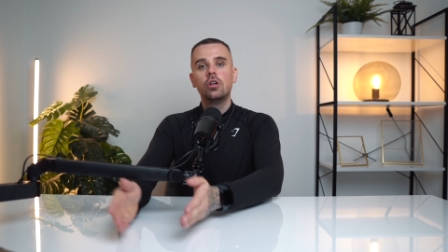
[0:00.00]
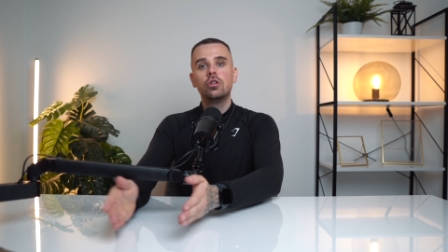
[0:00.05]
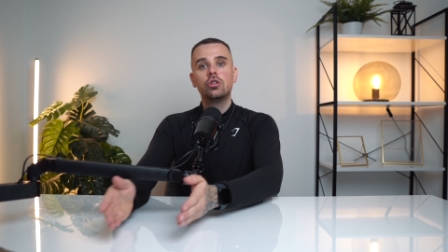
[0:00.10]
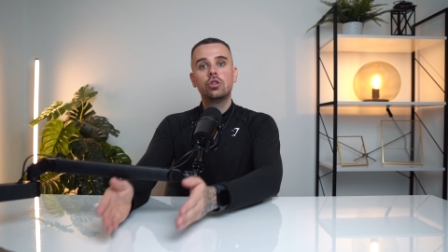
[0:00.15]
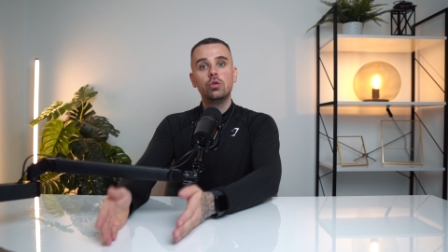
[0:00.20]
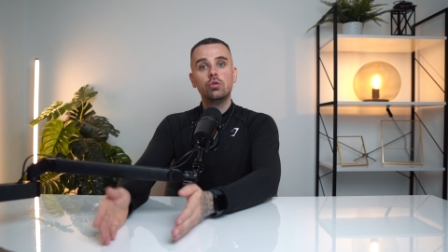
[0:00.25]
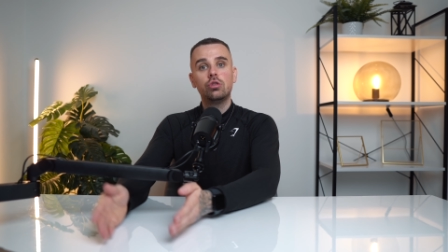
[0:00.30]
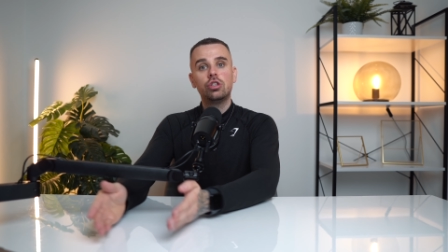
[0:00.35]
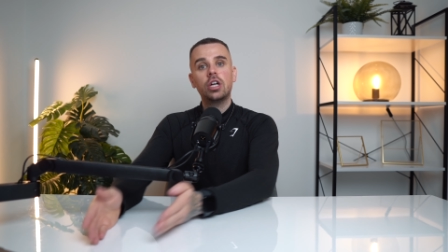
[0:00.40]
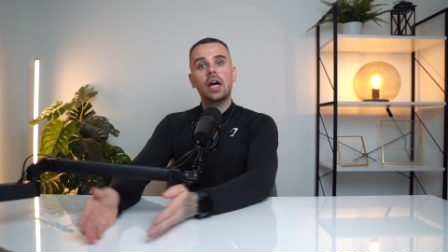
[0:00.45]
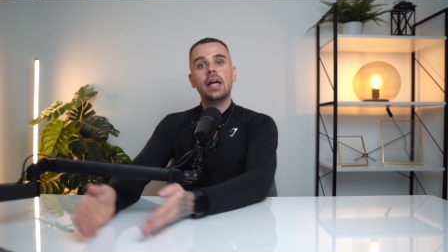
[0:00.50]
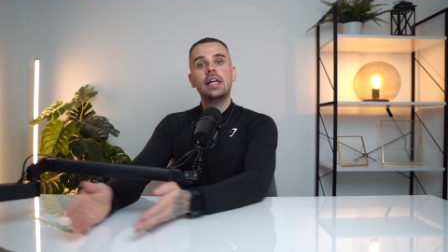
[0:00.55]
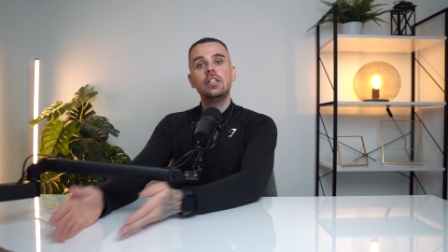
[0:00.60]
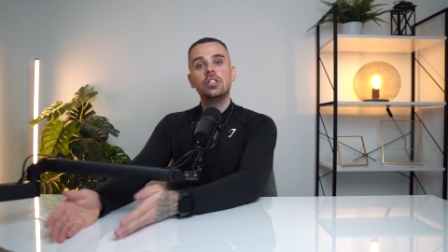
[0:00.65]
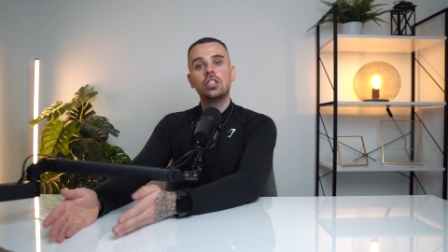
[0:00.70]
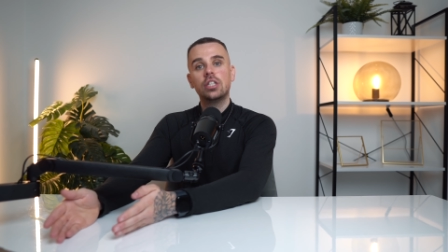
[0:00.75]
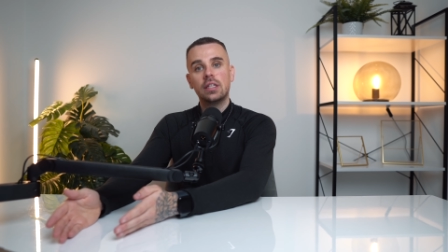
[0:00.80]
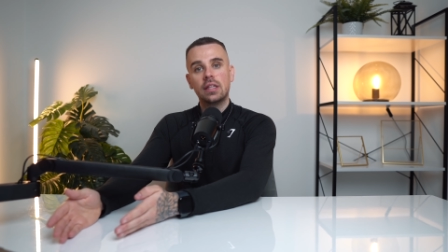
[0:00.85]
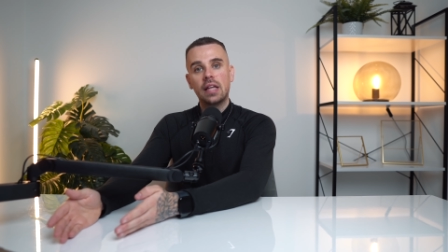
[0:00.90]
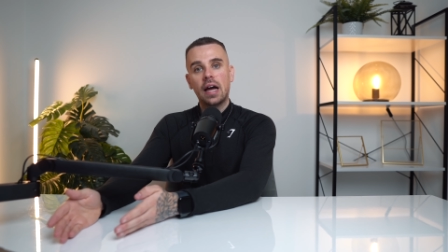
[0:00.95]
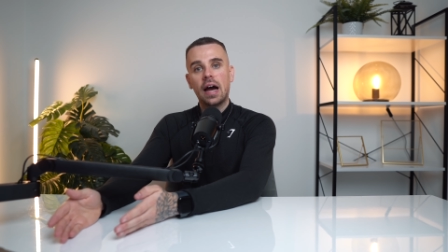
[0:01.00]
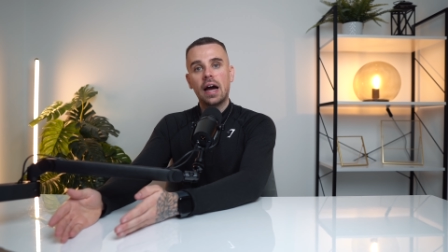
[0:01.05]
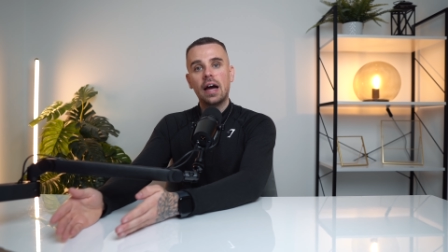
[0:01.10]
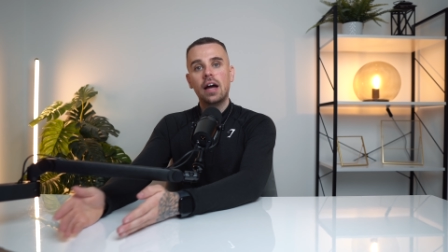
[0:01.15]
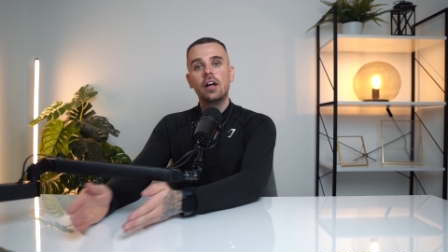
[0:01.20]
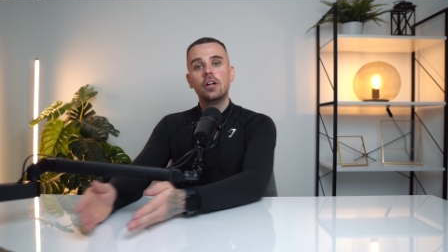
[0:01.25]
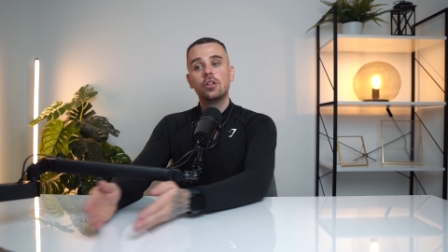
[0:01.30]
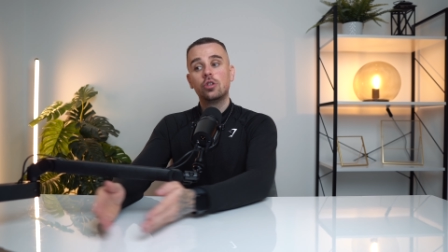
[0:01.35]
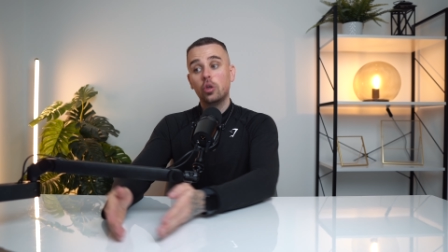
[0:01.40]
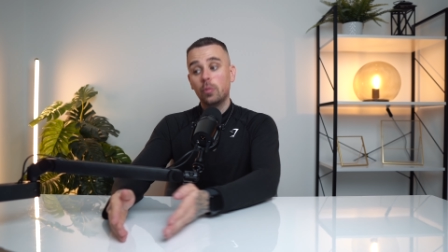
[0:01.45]
to changing that,
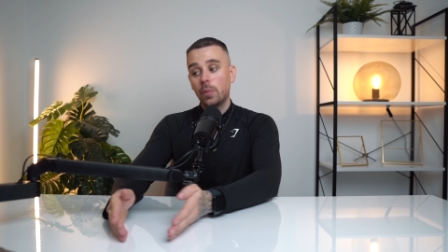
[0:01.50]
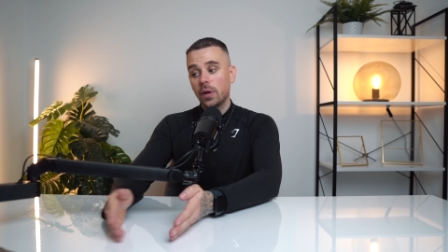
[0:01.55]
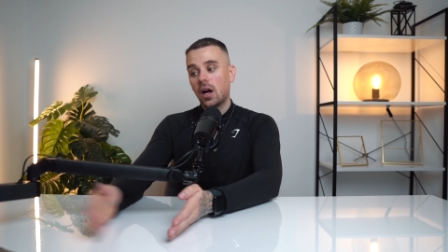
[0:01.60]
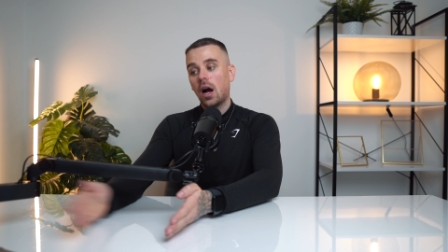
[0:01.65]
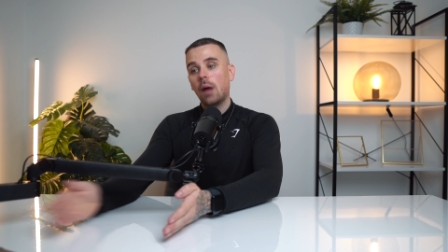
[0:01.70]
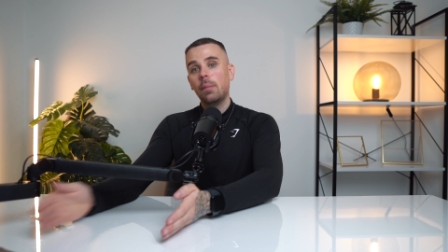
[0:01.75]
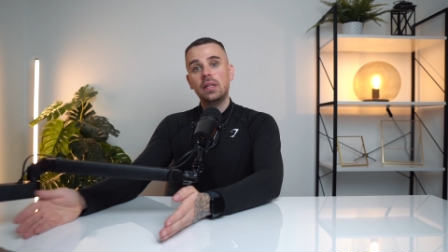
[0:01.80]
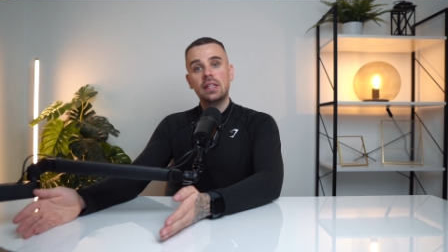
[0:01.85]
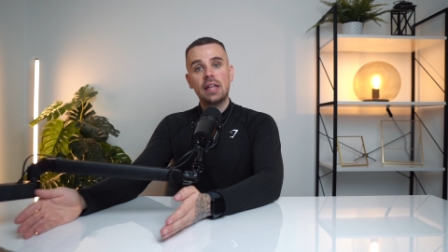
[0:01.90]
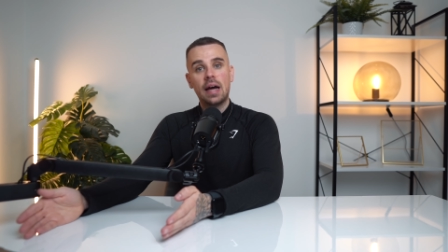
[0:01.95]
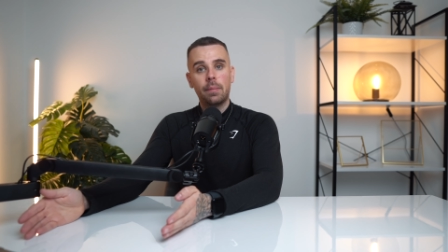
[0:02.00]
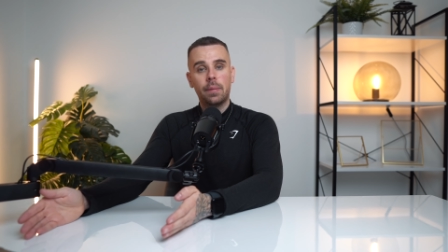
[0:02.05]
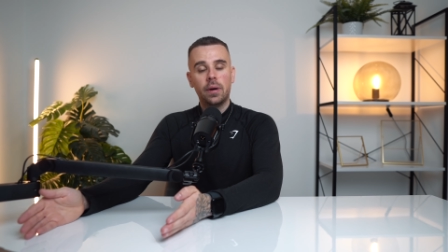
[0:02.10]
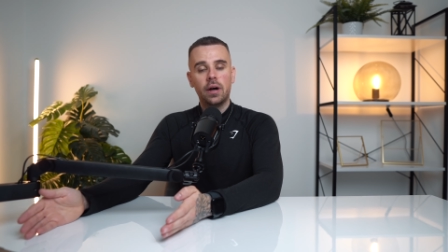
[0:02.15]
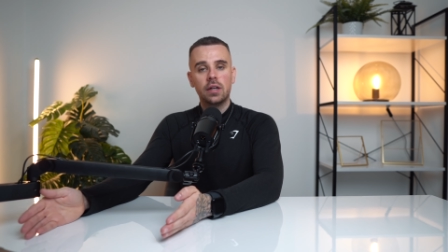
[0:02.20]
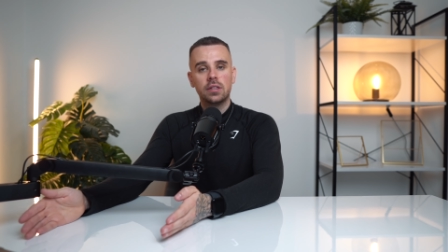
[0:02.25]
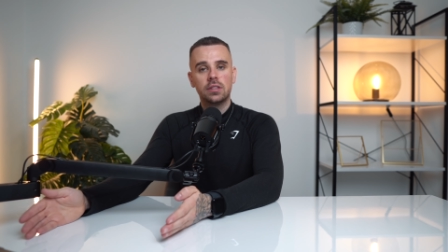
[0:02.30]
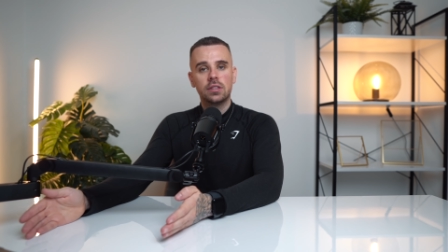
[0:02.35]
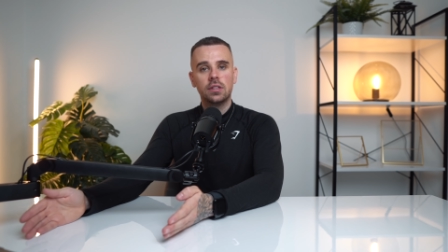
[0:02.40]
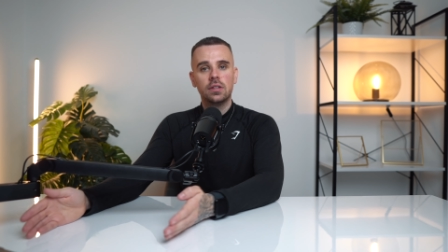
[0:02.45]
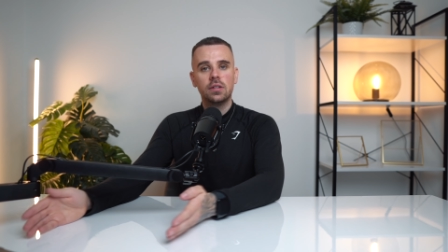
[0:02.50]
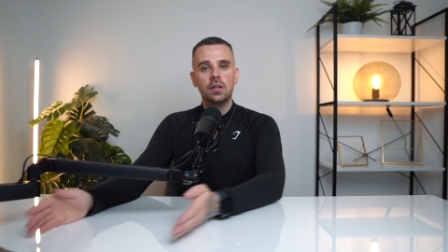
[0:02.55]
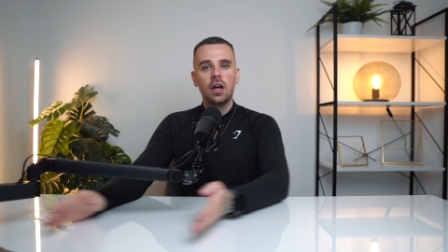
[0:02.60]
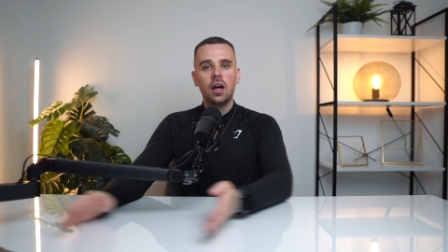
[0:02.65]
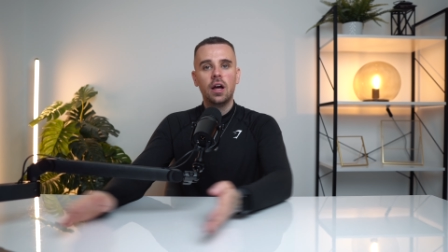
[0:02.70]
to becoming that person.